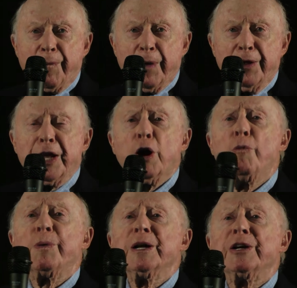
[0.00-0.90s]
in the
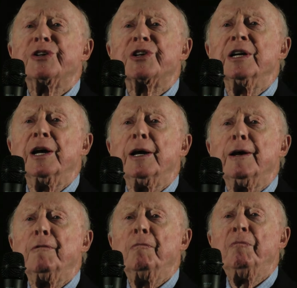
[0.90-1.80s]
opening
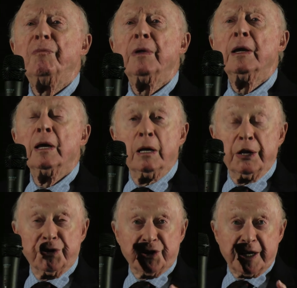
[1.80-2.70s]
scene,
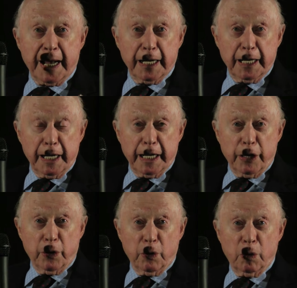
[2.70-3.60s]
this is
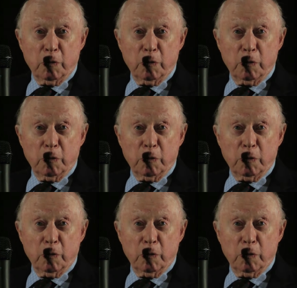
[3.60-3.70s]
Galileo,